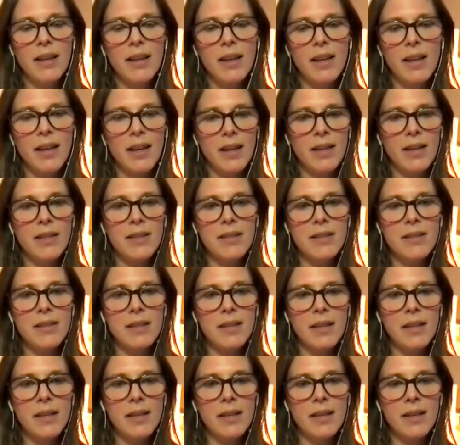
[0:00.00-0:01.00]
is
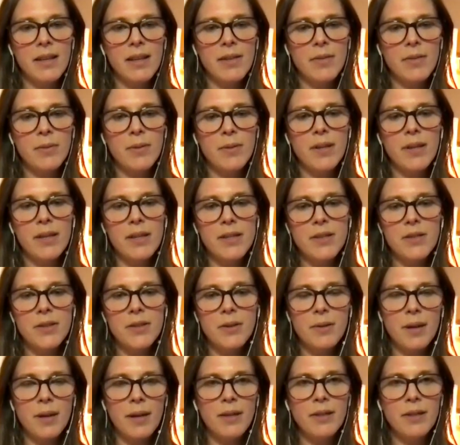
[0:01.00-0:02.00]
in really
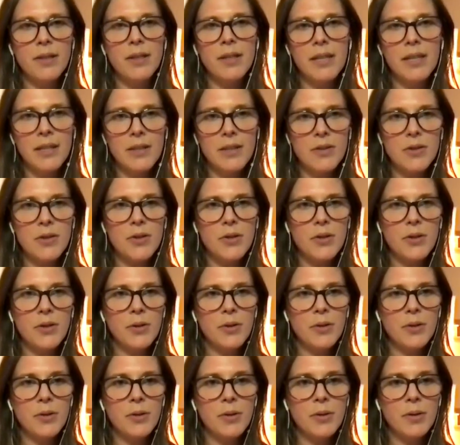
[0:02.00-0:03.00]
surrendering
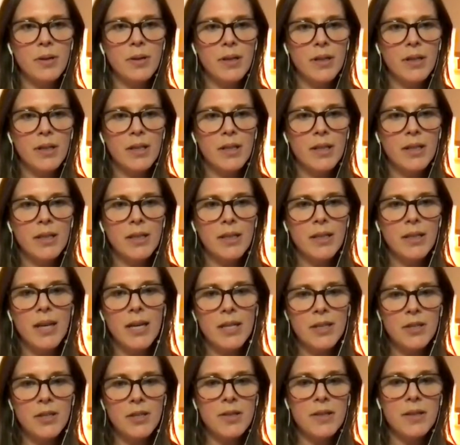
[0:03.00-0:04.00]
to
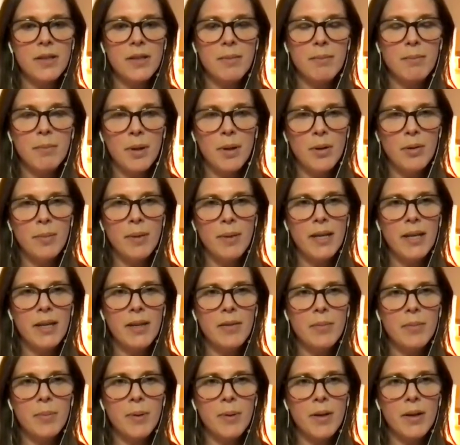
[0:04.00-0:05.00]
not just the
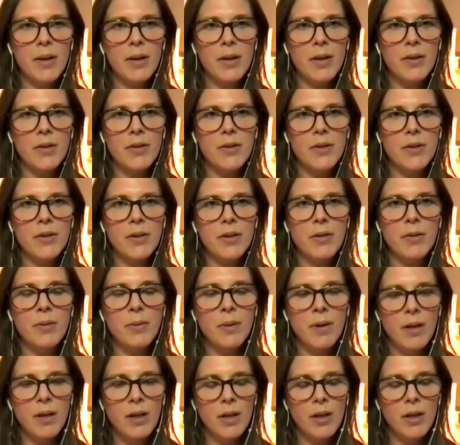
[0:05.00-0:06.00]
moment, but
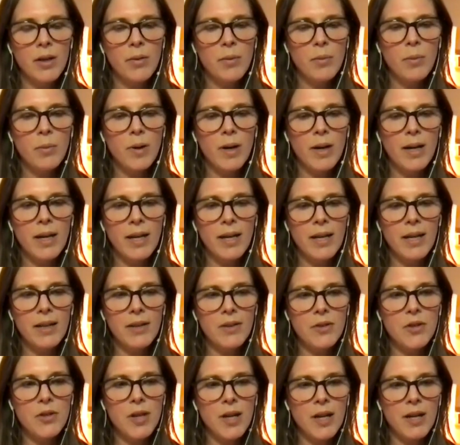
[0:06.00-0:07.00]
also what
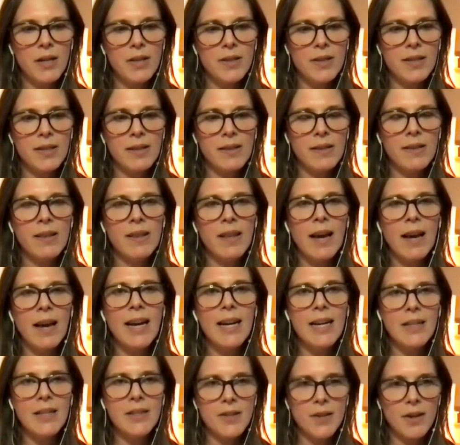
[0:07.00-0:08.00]
just
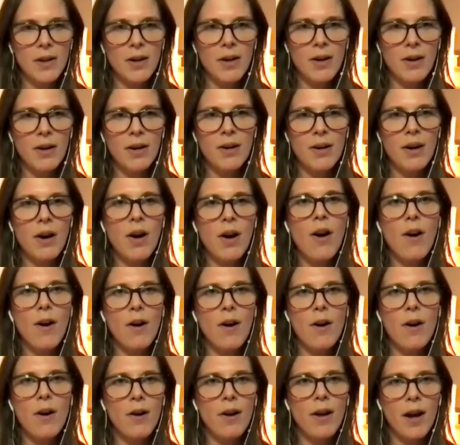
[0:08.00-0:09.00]
lights our
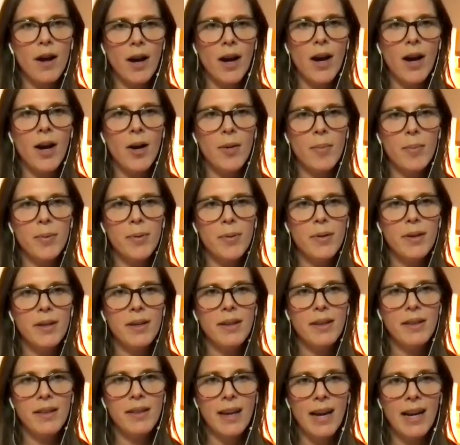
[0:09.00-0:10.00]
heart up.
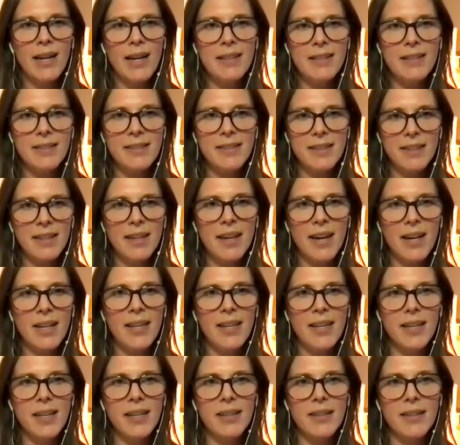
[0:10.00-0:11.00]
That's the
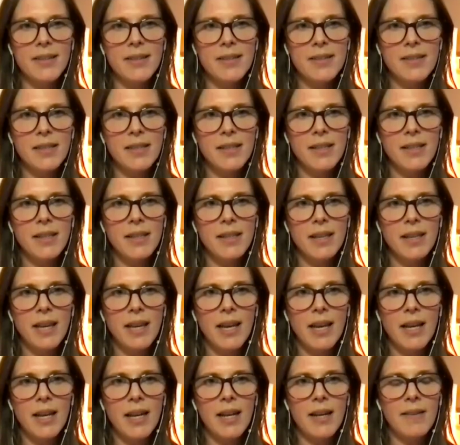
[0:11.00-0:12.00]
guidance.
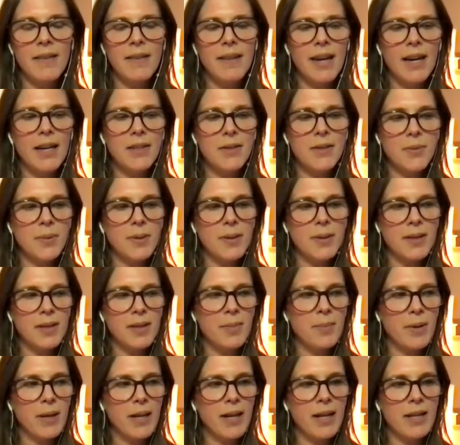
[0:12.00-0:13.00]
And that's what the
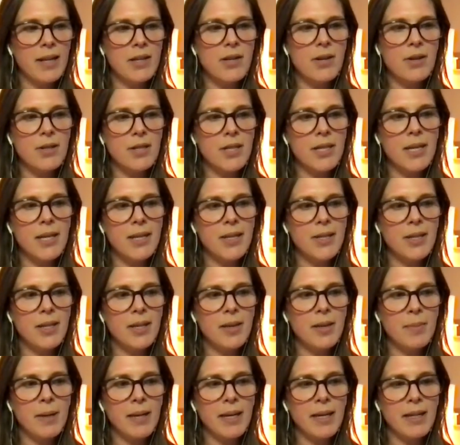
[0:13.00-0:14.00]
plants are
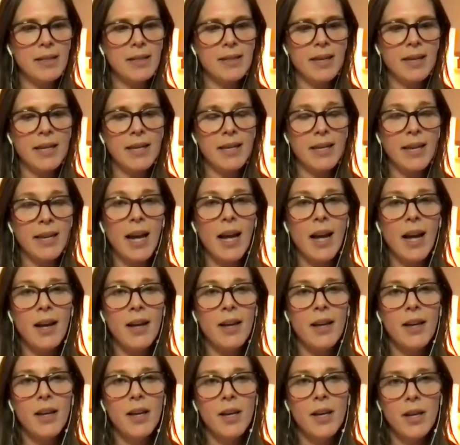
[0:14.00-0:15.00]
teaching me, is like,
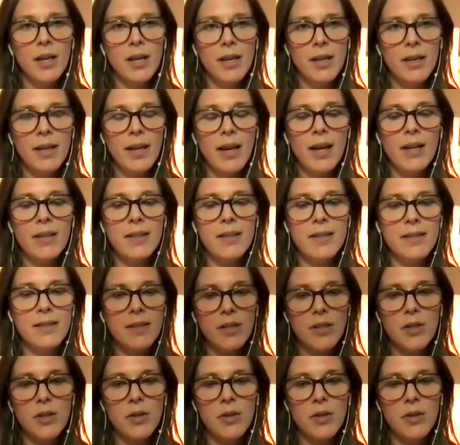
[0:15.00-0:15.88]
yes,